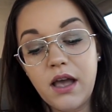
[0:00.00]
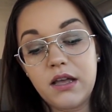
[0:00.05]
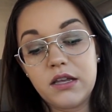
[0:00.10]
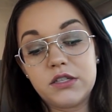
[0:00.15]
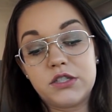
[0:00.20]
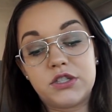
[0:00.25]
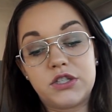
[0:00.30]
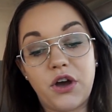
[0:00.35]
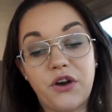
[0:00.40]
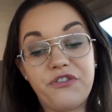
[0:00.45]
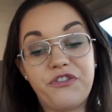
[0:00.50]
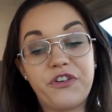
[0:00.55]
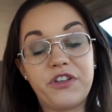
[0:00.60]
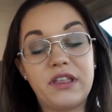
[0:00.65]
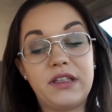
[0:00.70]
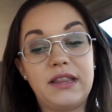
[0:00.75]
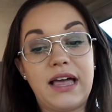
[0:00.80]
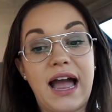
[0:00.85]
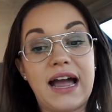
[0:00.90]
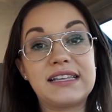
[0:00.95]
So for
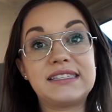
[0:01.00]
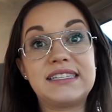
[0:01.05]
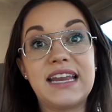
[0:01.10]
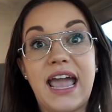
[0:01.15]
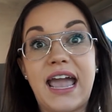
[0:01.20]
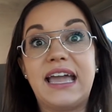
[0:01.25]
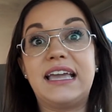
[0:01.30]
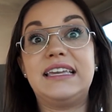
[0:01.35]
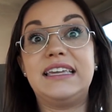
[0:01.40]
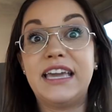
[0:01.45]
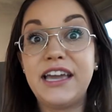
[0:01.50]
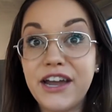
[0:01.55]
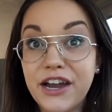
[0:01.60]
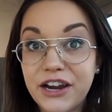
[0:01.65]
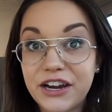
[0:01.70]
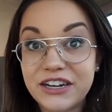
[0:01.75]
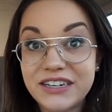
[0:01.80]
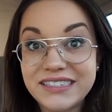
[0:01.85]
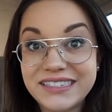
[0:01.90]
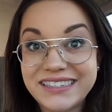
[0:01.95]
the last 8
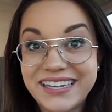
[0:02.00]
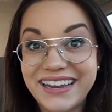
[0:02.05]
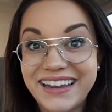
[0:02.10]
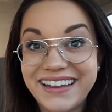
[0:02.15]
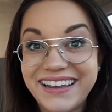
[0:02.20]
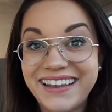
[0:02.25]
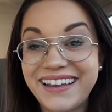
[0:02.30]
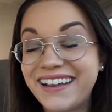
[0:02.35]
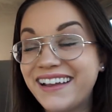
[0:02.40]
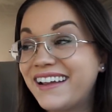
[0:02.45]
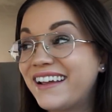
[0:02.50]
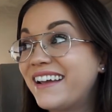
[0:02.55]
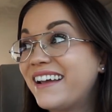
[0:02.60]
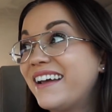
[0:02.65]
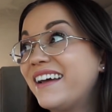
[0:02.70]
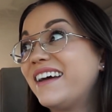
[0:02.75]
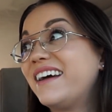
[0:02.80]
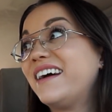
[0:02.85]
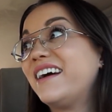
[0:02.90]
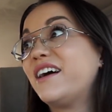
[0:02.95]
years,
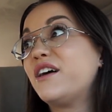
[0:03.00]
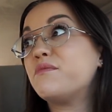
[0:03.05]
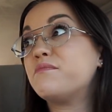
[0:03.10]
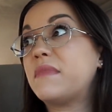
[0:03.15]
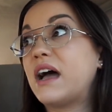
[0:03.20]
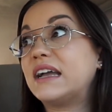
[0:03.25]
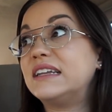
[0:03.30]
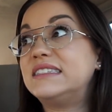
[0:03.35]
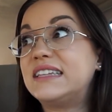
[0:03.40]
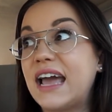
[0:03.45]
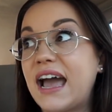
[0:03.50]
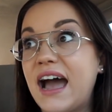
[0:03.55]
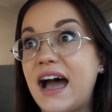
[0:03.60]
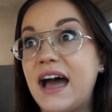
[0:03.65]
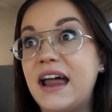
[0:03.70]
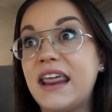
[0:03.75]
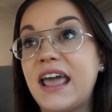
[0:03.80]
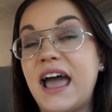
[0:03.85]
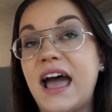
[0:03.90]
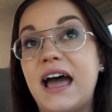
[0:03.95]
my
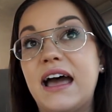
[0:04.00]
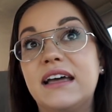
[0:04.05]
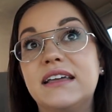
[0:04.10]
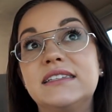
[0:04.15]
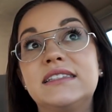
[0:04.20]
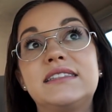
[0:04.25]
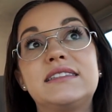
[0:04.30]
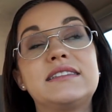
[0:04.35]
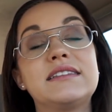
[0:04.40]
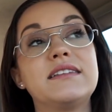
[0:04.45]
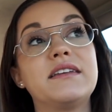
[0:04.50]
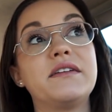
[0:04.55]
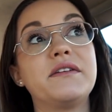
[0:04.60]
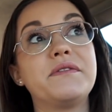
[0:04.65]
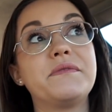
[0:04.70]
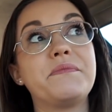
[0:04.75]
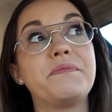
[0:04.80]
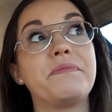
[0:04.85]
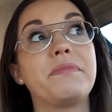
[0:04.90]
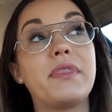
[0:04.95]
dad has
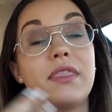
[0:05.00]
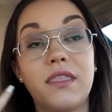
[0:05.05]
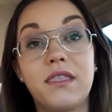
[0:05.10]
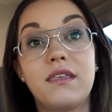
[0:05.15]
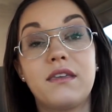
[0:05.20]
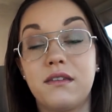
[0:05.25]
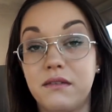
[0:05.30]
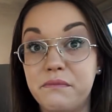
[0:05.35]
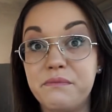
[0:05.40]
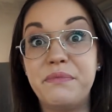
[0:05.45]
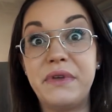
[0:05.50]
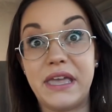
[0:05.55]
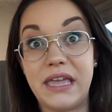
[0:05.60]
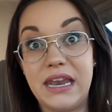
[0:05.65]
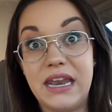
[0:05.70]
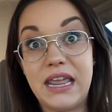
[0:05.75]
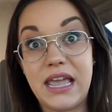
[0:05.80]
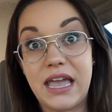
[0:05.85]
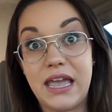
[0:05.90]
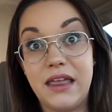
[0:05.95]

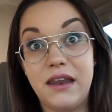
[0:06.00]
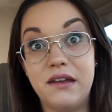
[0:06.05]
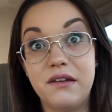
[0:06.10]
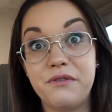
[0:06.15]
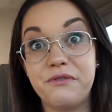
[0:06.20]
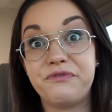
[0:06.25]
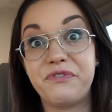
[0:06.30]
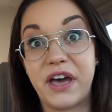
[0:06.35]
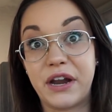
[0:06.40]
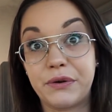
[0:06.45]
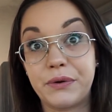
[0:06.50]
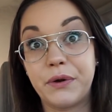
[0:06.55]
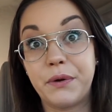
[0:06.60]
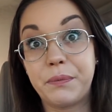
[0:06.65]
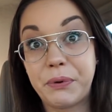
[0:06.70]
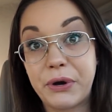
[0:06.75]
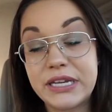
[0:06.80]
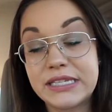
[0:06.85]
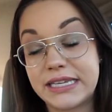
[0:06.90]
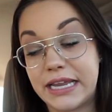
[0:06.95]
been in federal
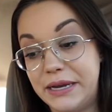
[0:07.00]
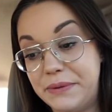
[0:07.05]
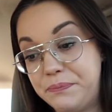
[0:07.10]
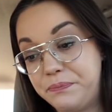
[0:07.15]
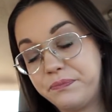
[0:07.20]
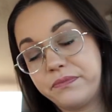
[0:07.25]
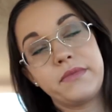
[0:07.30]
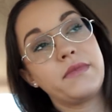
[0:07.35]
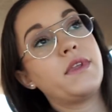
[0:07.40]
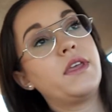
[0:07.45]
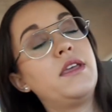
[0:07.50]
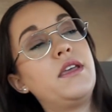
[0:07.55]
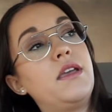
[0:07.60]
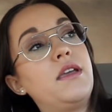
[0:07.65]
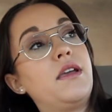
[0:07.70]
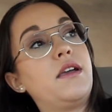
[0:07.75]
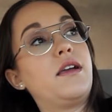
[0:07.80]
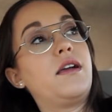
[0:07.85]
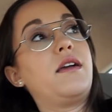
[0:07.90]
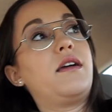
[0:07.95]
prison,
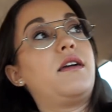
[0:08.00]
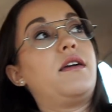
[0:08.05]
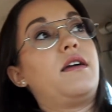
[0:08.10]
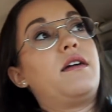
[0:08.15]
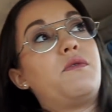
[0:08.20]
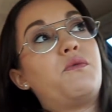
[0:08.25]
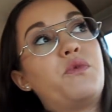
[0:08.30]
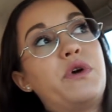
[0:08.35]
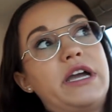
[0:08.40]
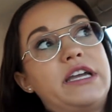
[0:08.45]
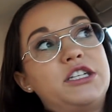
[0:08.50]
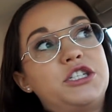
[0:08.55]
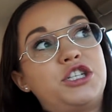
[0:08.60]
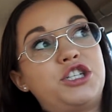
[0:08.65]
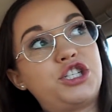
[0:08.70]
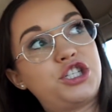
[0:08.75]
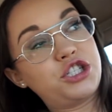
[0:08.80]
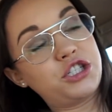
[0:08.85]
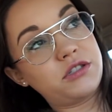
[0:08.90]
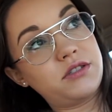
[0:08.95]

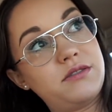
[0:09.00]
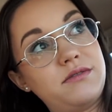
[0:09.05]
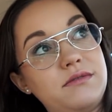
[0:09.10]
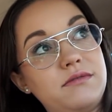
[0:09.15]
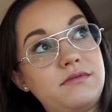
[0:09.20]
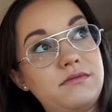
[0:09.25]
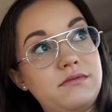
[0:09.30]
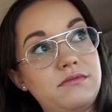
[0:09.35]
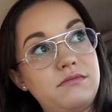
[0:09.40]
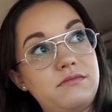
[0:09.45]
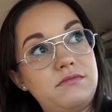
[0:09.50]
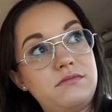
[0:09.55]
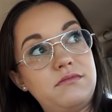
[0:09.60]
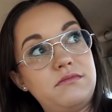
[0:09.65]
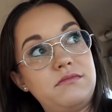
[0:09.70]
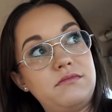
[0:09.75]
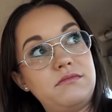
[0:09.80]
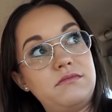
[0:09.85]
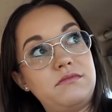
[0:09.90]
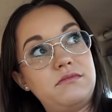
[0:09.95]
which
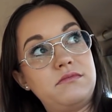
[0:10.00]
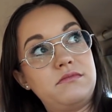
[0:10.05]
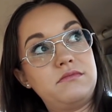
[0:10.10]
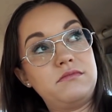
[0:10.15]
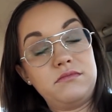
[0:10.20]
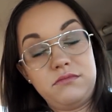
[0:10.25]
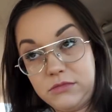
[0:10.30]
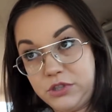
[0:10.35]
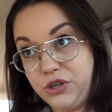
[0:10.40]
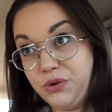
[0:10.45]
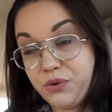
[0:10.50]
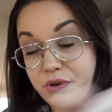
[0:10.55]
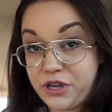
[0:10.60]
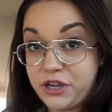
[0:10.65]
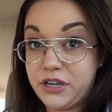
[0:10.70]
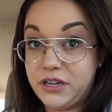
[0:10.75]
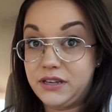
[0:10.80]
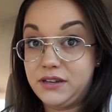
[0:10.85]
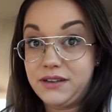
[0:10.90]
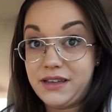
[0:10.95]
you
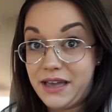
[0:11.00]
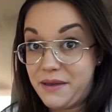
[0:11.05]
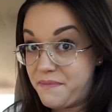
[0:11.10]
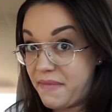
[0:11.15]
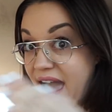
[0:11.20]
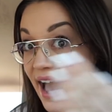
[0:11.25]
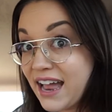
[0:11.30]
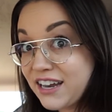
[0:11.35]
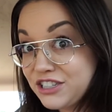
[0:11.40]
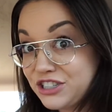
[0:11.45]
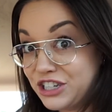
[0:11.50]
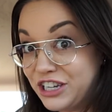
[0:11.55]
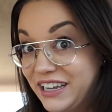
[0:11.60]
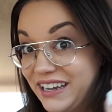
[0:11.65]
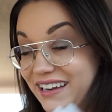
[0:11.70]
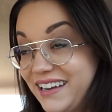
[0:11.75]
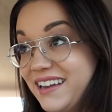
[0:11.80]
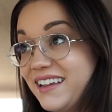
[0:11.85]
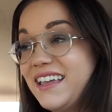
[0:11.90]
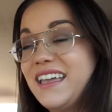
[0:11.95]
could
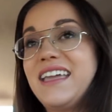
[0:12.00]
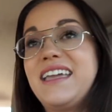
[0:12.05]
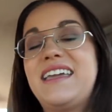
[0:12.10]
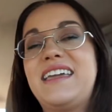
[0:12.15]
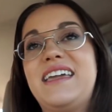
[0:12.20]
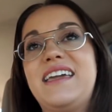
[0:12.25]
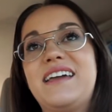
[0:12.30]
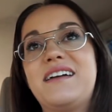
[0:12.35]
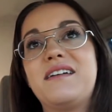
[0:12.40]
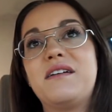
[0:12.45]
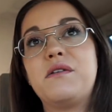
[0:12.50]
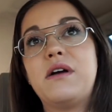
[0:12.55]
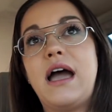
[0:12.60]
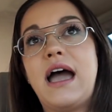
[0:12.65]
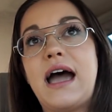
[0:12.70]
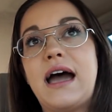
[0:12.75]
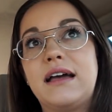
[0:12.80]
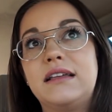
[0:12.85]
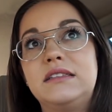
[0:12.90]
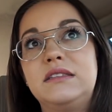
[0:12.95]
imagine
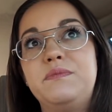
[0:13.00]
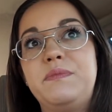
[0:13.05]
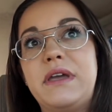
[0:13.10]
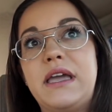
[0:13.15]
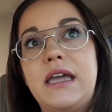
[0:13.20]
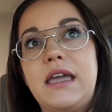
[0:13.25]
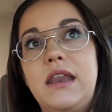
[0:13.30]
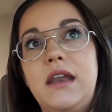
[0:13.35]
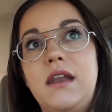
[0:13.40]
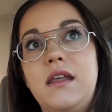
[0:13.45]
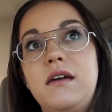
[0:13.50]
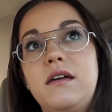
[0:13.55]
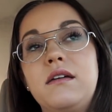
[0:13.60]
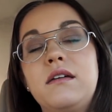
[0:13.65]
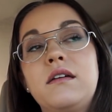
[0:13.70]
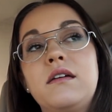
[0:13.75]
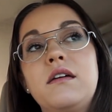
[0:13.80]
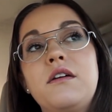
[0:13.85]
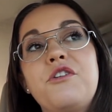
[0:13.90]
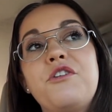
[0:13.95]
has been
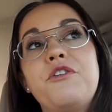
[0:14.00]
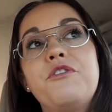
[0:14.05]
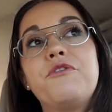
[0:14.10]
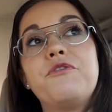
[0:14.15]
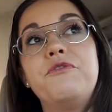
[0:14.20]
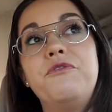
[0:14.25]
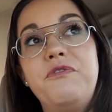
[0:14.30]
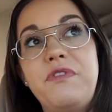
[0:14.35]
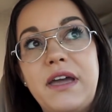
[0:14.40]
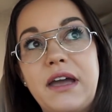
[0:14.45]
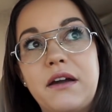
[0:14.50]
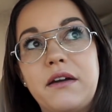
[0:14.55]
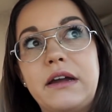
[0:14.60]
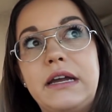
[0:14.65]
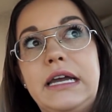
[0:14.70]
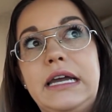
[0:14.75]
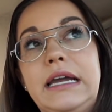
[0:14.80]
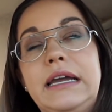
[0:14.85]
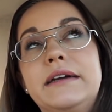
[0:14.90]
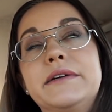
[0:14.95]

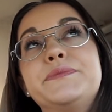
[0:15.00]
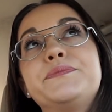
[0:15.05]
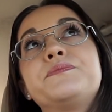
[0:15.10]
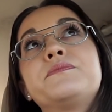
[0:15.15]
very